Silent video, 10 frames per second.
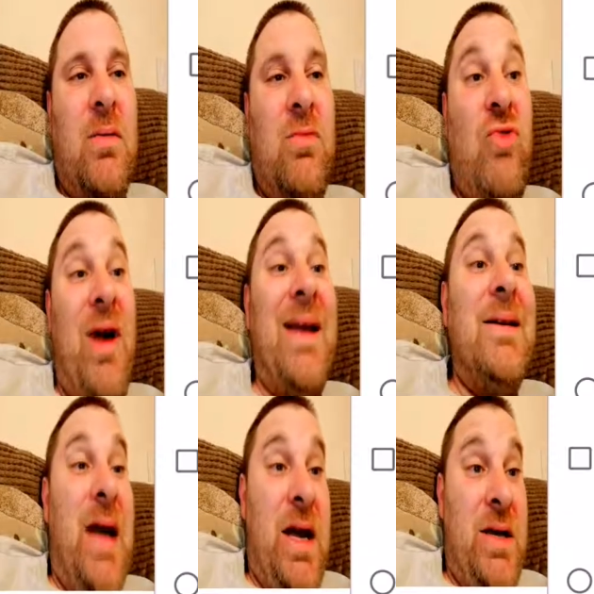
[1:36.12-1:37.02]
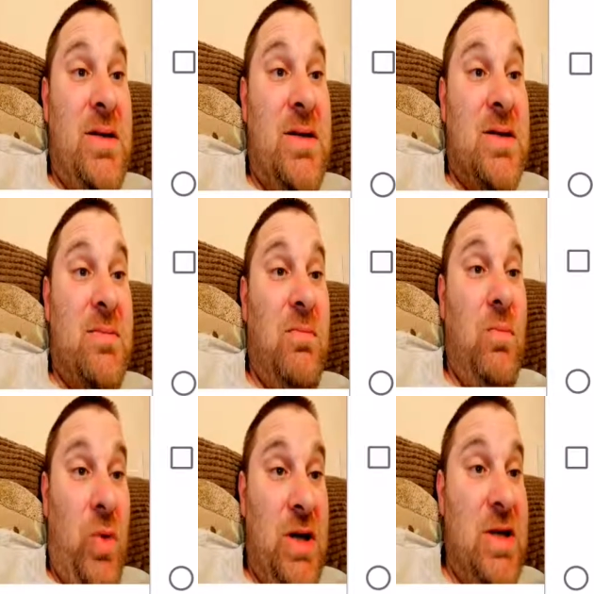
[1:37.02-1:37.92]
recognise
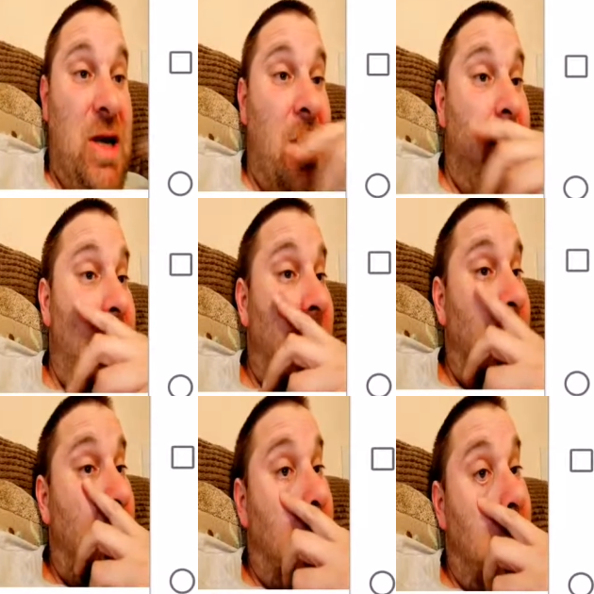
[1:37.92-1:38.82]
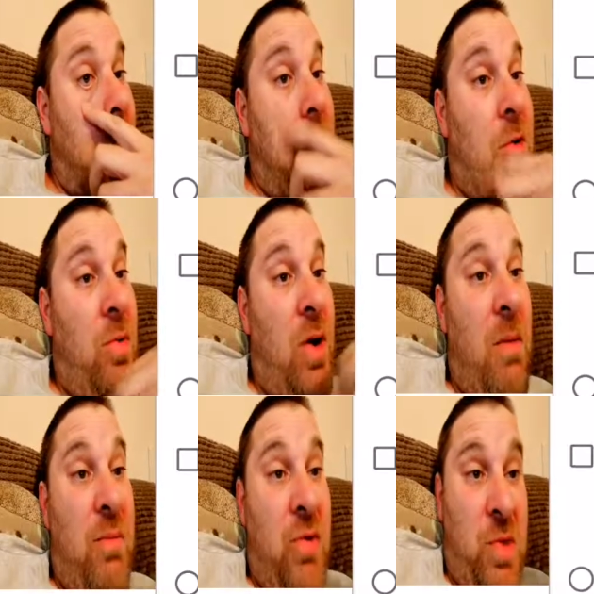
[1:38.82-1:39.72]
what you're saying, but they do it
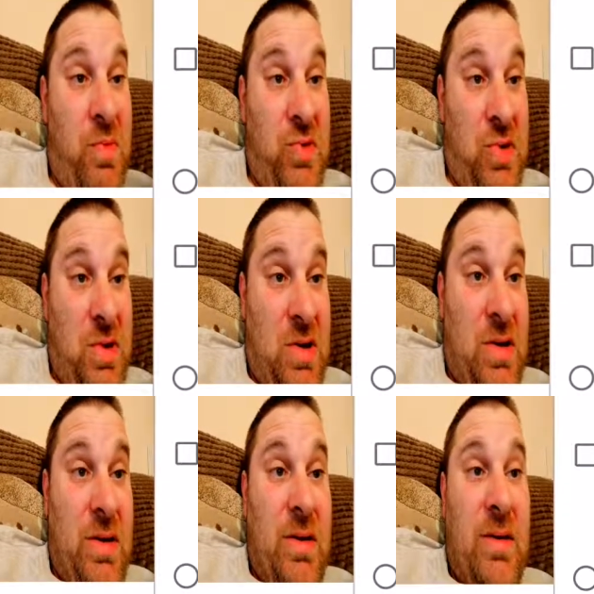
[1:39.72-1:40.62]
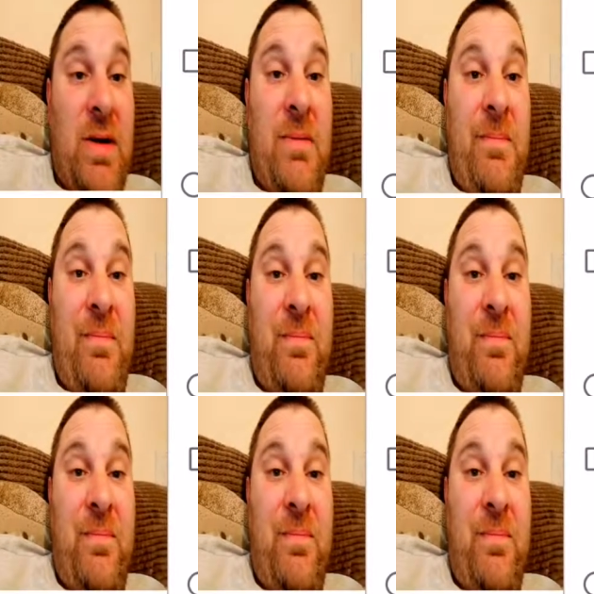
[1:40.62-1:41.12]
on purpose. Yeah,